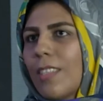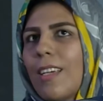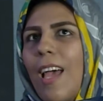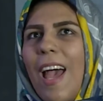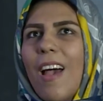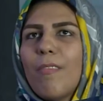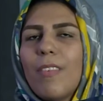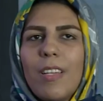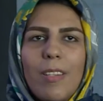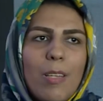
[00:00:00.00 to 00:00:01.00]
have
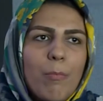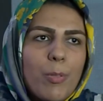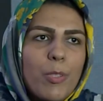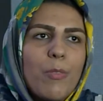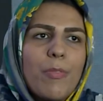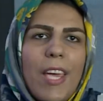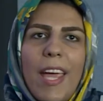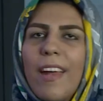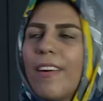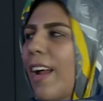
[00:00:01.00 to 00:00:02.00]
improved
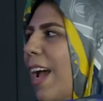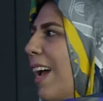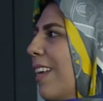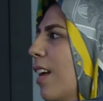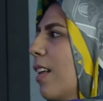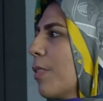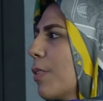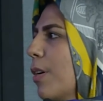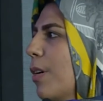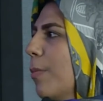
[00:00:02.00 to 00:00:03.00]
care and
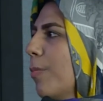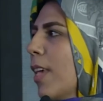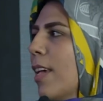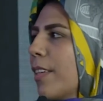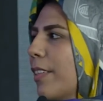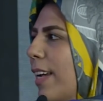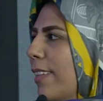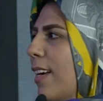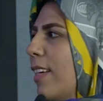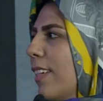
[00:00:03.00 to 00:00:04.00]
also
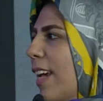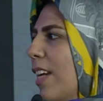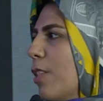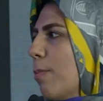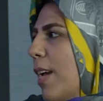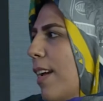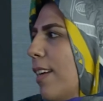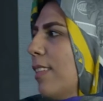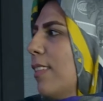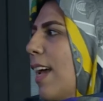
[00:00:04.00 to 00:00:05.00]
greater
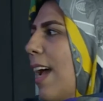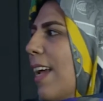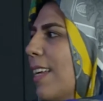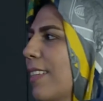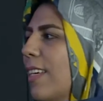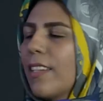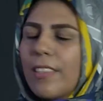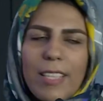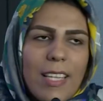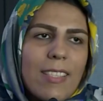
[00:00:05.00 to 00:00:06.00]
engagement and
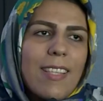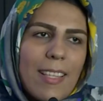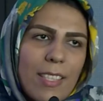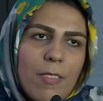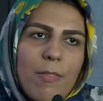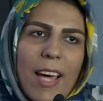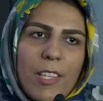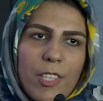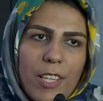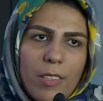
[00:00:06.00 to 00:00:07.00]
increased satisfaction.